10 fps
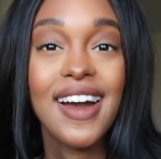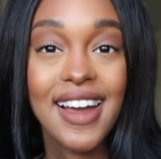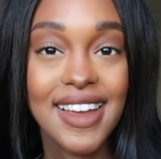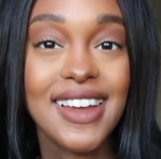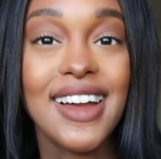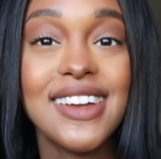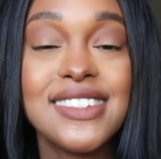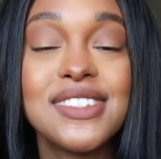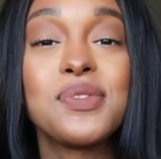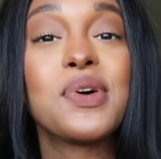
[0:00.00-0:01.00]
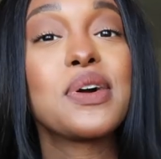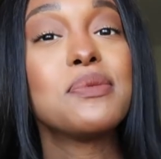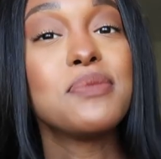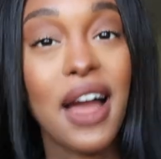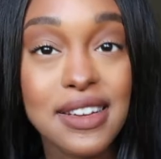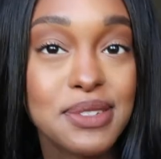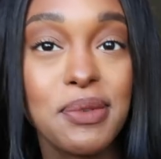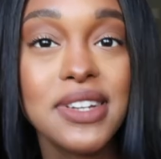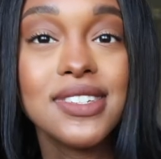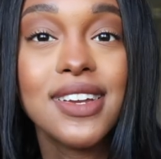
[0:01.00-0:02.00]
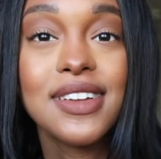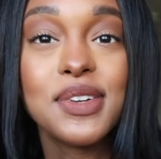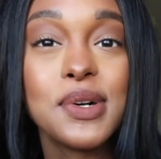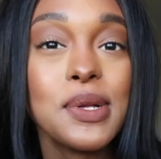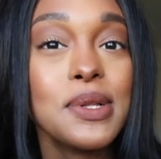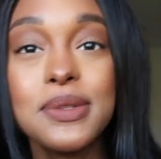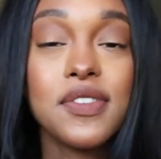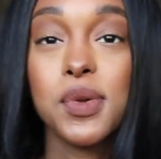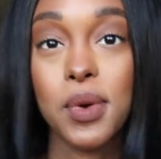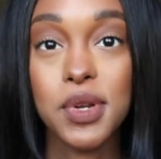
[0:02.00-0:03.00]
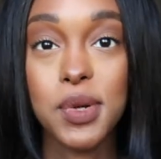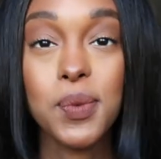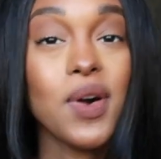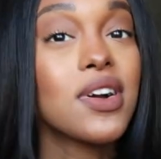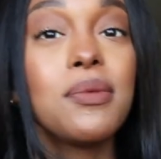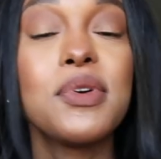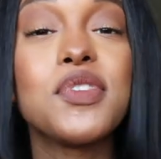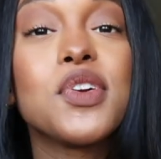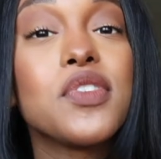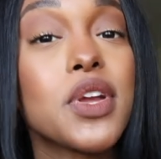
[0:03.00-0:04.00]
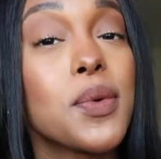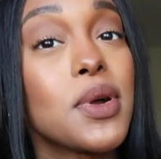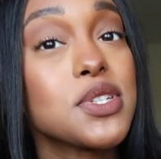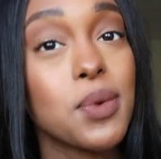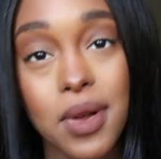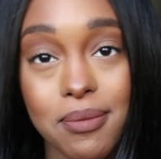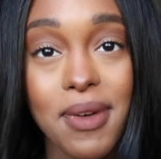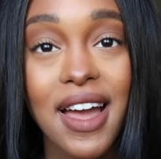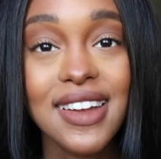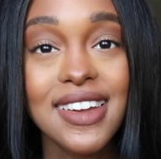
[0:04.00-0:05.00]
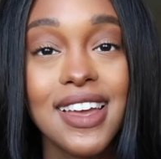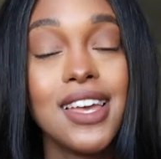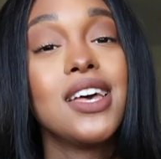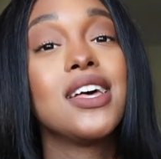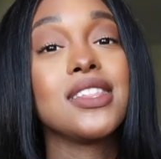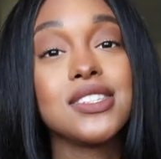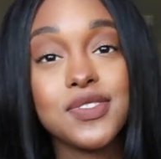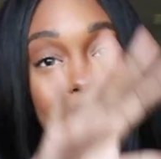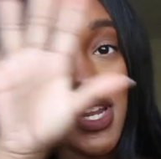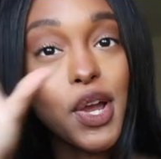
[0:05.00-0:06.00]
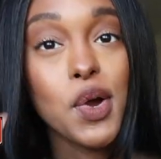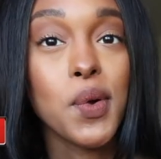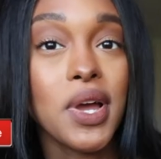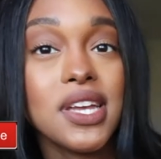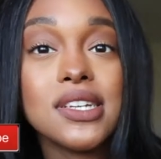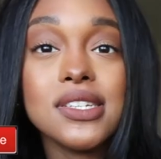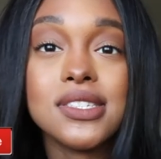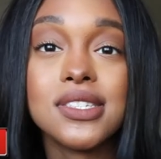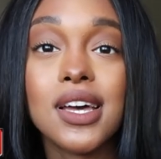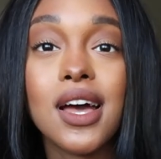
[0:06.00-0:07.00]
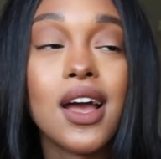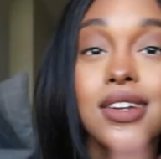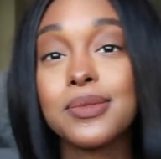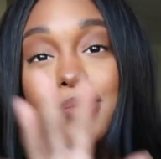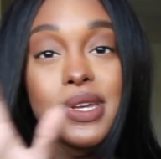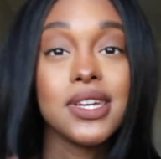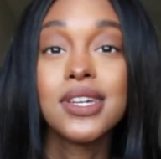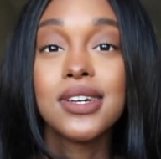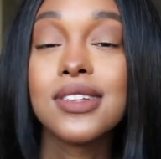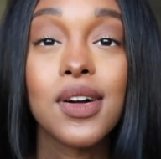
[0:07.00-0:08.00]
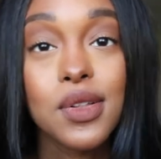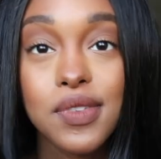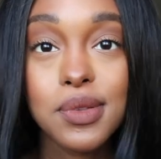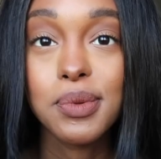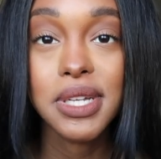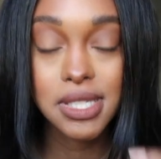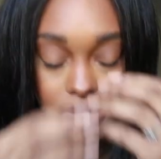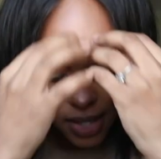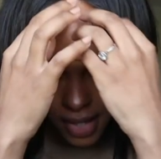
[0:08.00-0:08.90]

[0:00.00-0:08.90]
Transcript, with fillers: Hi guys, and welcome back to my channel. If you are new, welcome. If you're a frequent watcher, welcome back. This video is gonna be all over the place,